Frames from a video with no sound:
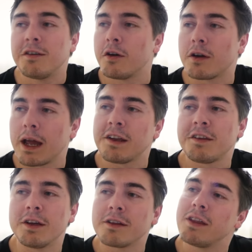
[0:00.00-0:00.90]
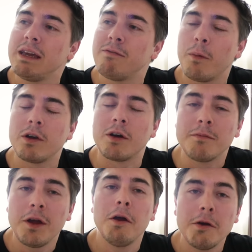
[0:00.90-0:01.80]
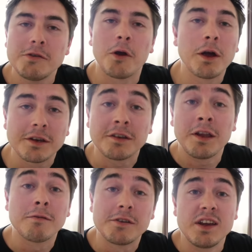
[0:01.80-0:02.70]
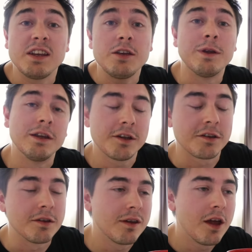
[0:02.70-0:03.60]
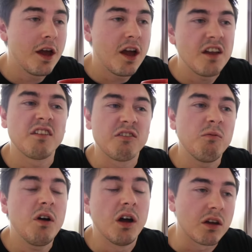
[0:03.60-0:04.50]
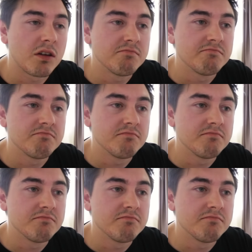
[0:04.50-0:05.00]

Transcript: sarcastic that even when I'm trying to sound genuine, it doesn't work. I